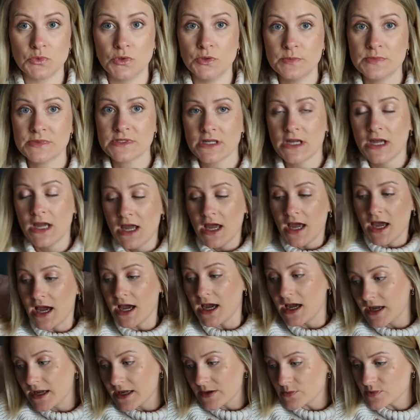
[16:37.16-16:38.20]
whoops,
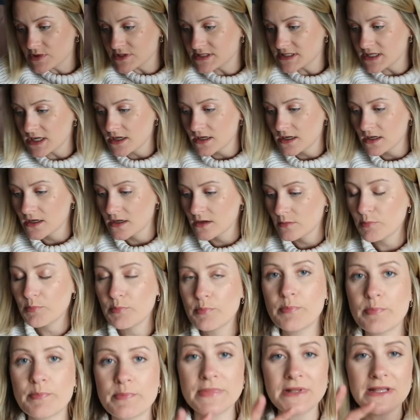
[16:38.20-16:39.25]
it was
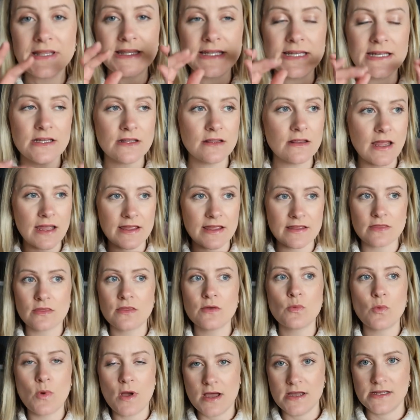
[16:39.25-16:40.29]
like
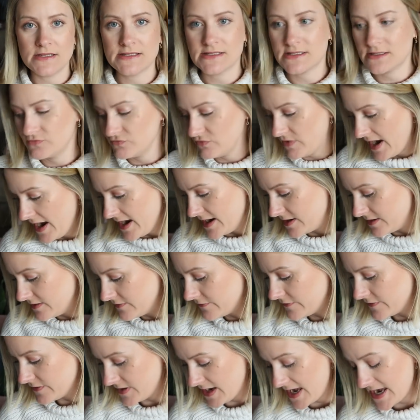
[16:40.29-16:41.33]
the worst rain
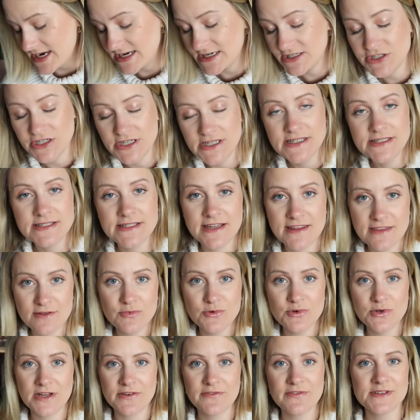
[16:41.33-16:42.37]
for ages in the
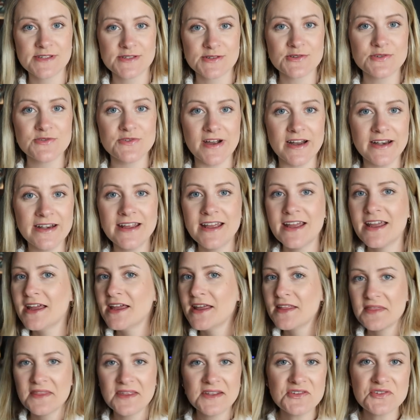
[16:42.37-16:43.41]
morning for the school run,
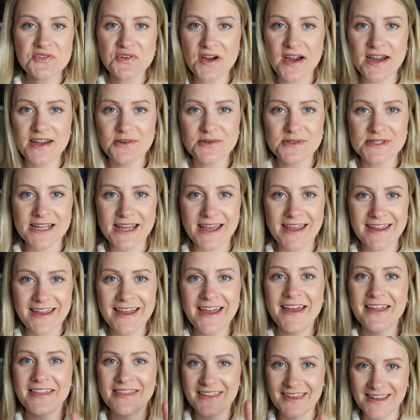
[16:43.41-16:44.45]
then dry all day,
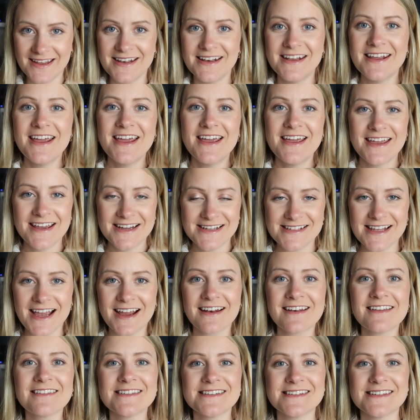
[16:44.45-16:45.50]
and then
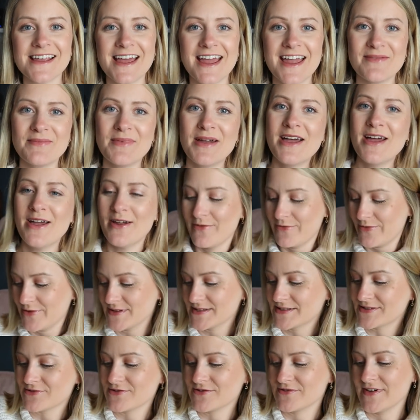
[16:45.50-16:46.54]
exactly the same for
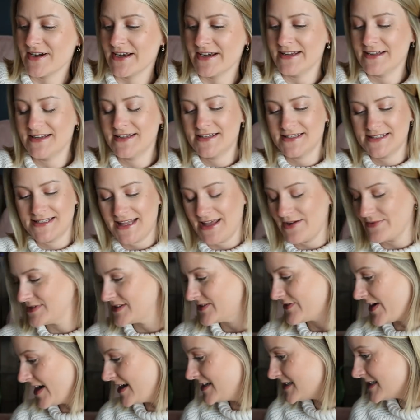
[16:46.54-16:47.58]
the school run.
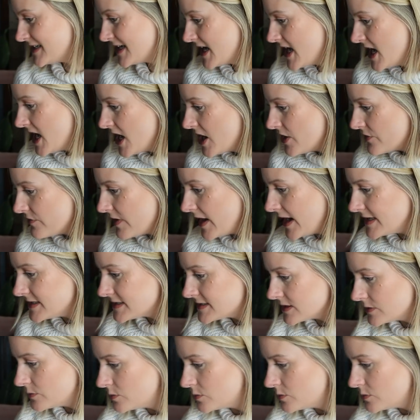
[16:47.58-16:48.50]
That's great. Right,